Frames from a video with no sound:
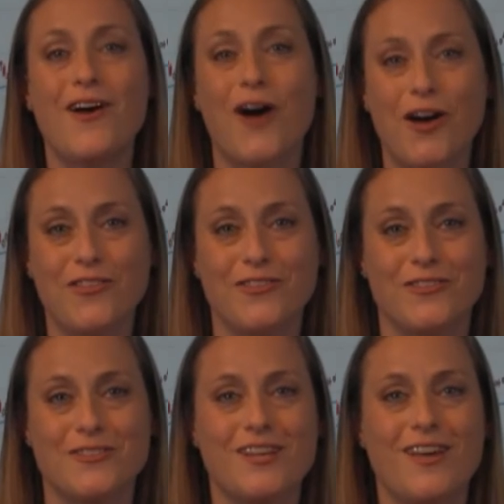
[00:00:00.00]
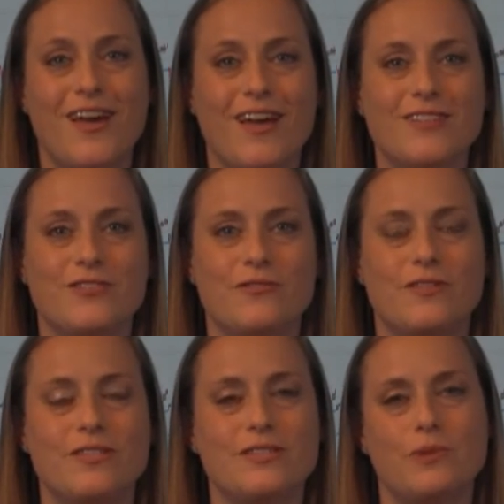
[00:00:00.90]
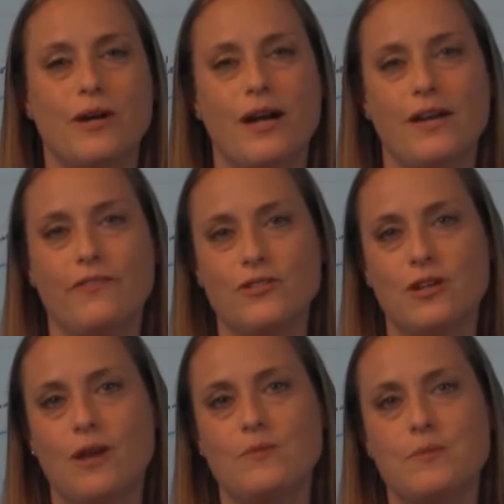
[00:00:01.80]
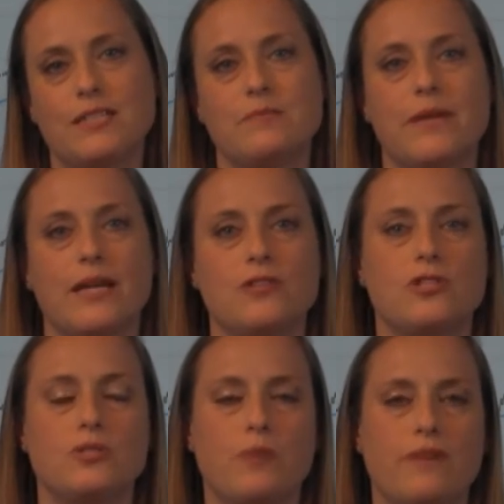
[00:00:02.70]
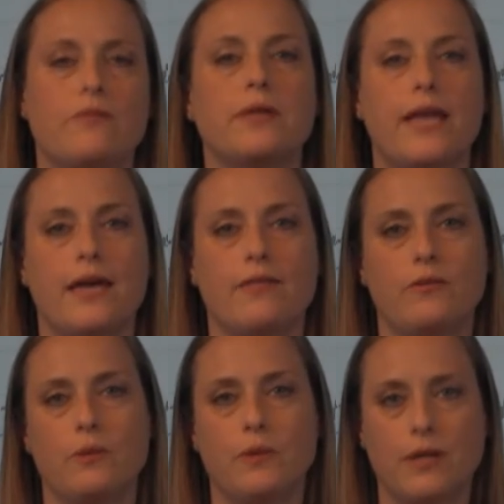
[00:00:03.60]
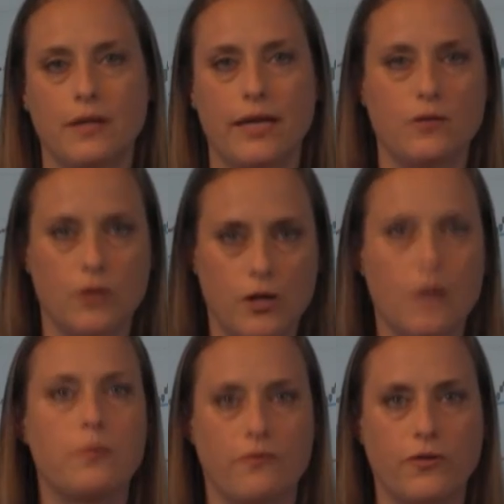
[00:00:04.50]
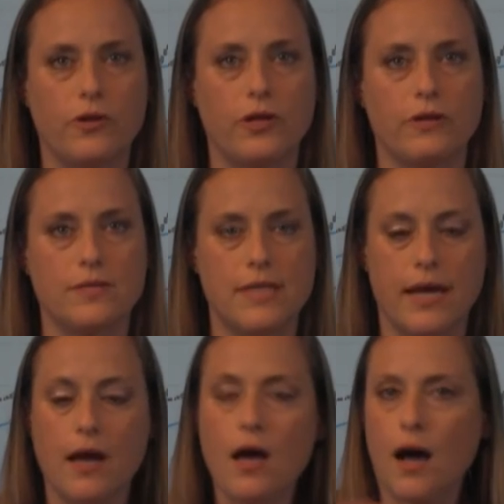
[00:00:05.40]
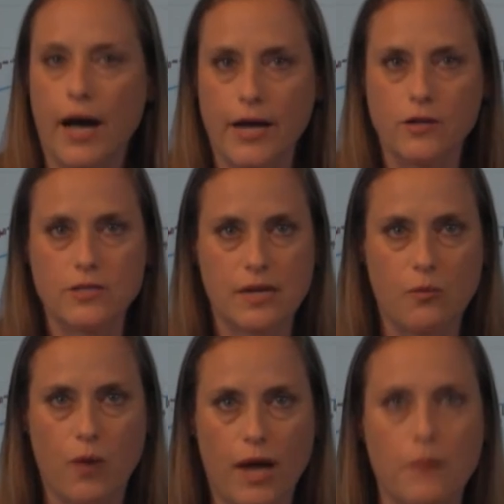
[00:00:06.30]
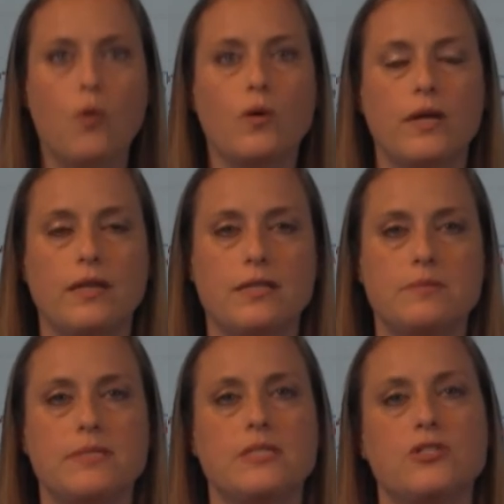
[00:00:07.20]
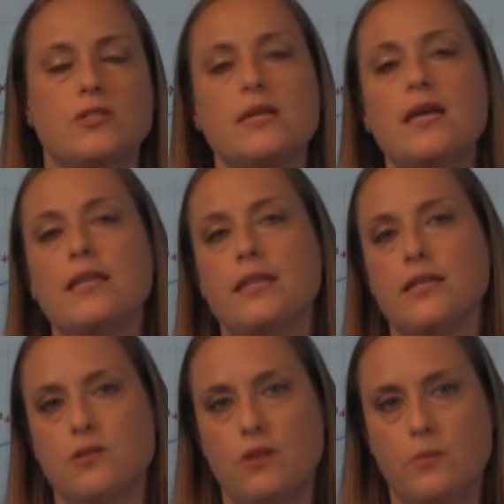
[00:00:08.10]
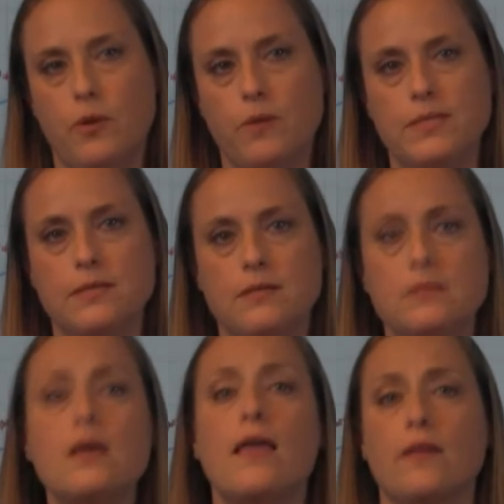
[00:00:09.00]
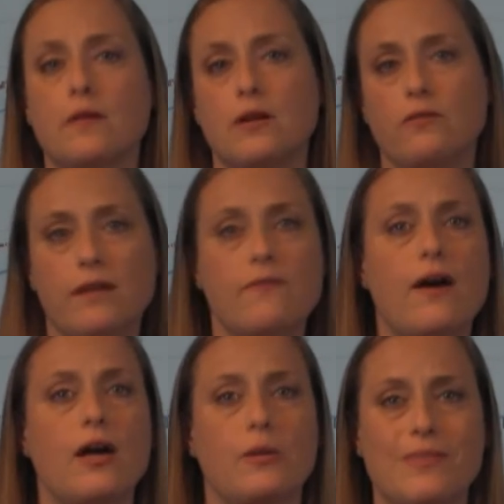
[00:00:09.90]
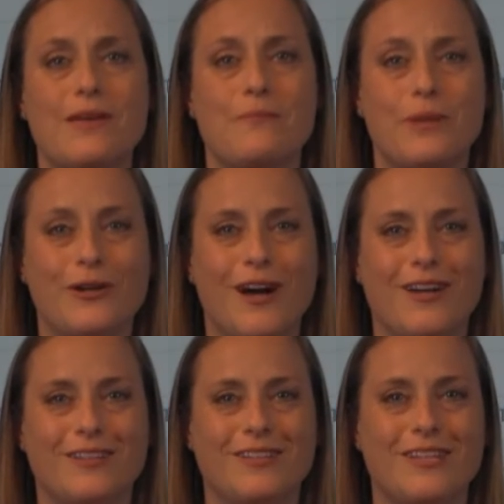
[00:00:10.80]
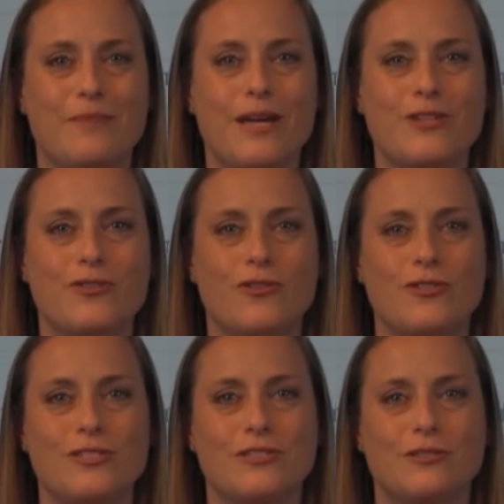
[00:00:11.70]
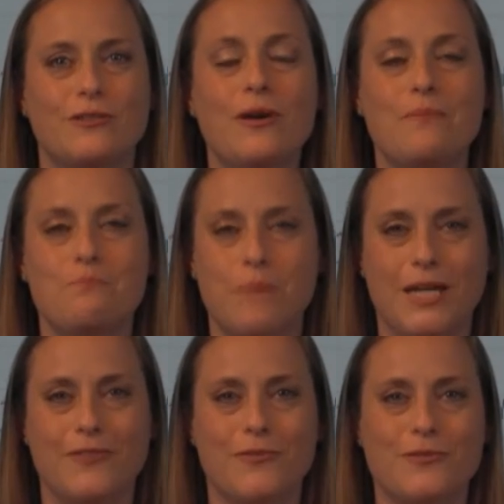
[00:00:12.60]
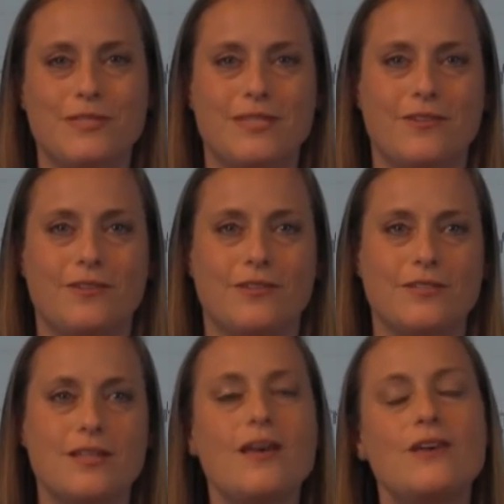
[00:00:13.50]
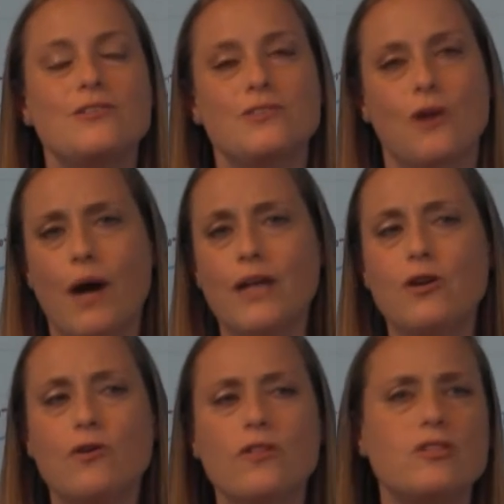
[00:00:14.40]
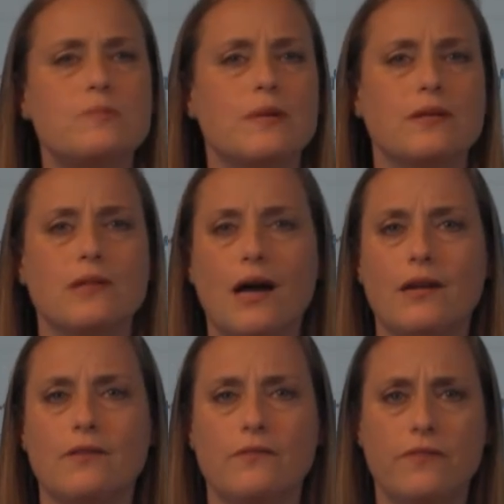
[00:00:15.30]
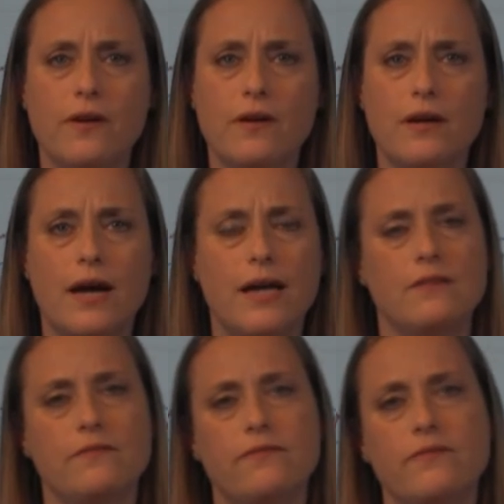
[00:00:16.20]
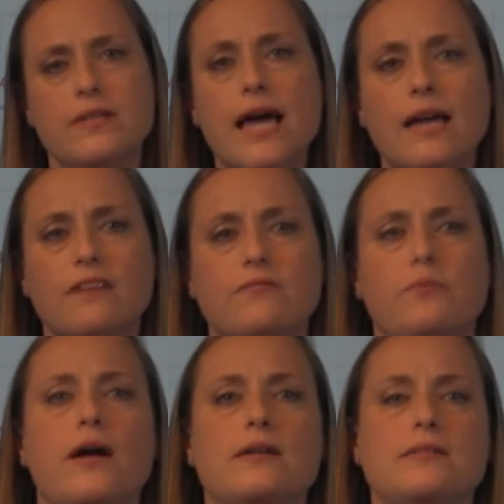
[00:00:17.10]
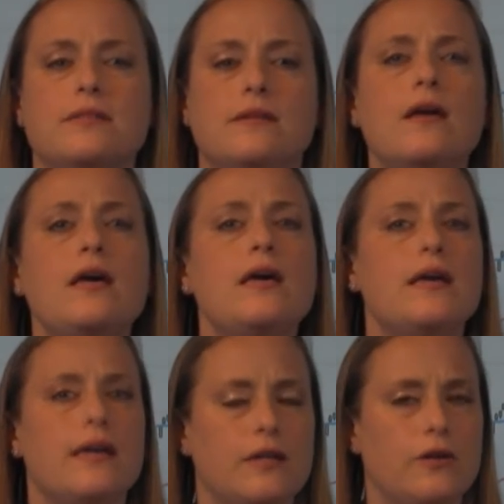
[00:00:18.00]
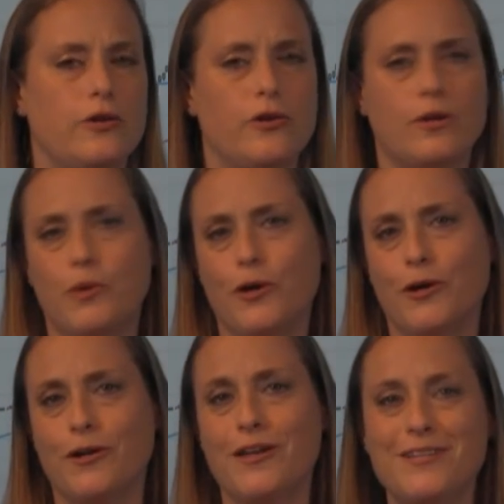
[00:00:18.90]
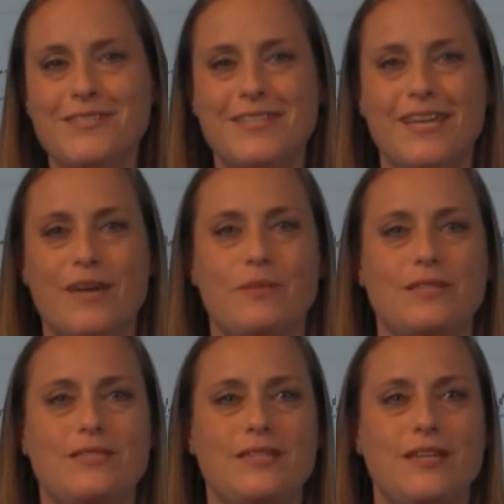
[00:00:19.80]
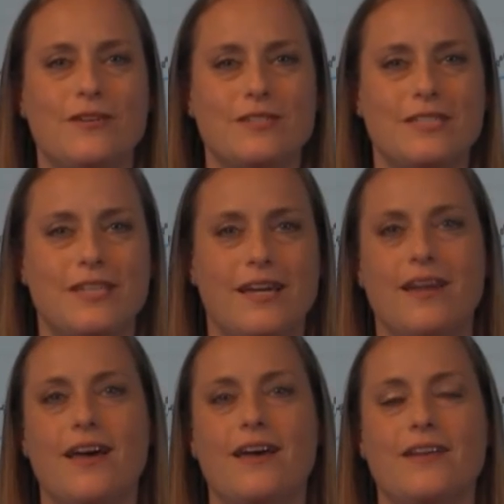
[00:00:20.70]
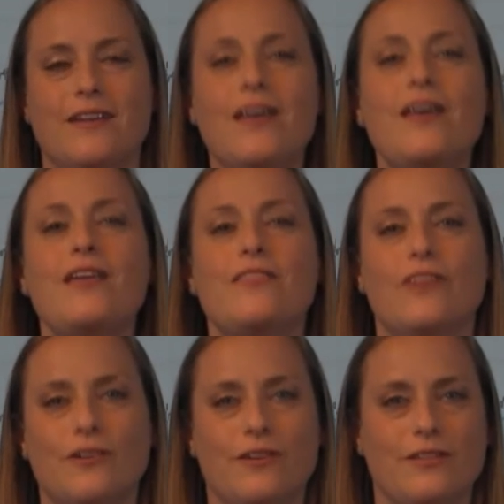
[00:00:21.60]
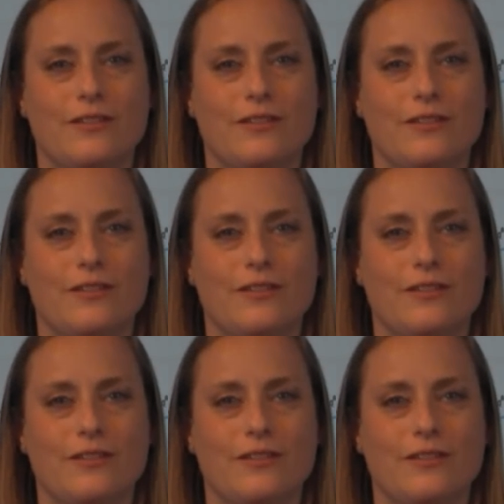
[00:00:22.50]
others. And so this is where it kind of also comes back to making sure that we have a plan, that we want to like look at our portfolio and say, I understand why I'm holding these positions. These are their purposes, and I'm going to reevaluate them periodically to make sure they're still meeting those standards. So I know that there's been a lot of kind of negative press, and you know, you can put on CNBC or CNN and they're